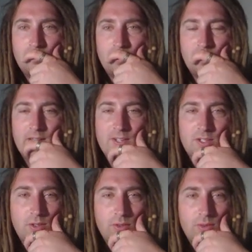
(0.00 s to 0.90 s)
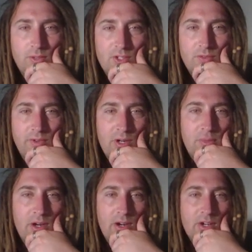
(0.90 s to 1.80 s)
Okay, so things are very
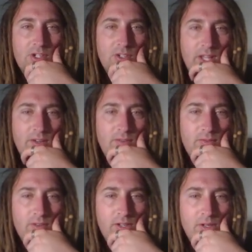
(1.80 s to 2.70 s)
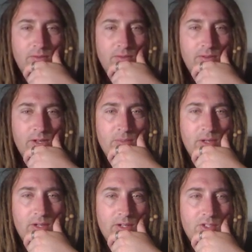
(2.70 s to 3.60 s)
bearish. Very, very
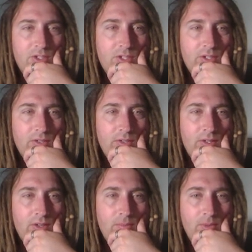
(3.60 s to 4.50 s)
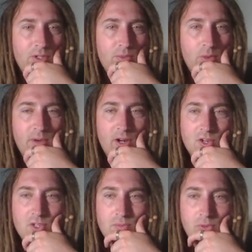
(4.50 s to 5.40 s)
bearish. Much more
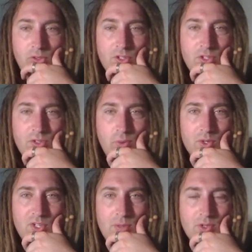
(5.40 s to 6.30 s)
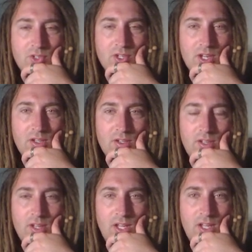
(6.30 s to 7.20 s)
bearish than bullish. 14%
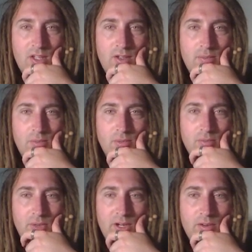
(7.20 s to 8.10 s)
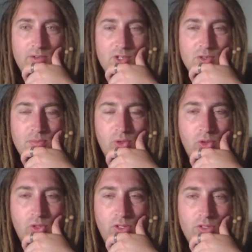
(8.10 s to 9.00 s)
bear versus
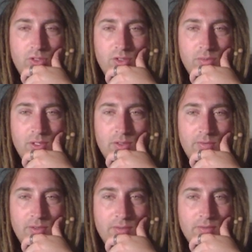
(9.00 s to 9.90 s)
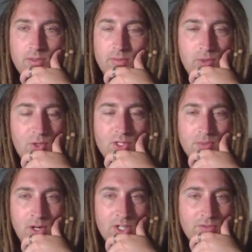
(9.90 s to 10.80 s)
bull. So I mean, most of
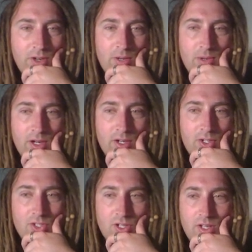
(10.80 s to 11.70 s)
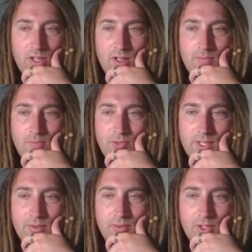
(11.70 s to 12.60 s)
the market is very bearish. And
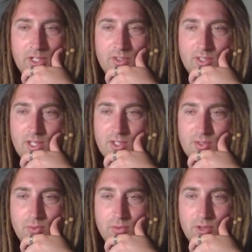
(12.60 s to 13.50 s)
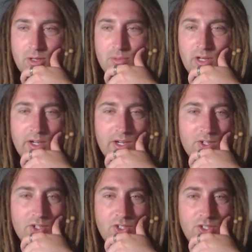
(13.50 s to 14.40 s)
then look at this. We're very
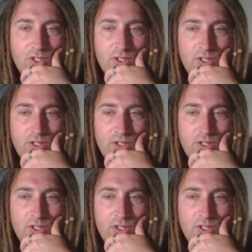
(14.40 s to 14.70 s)
bearish.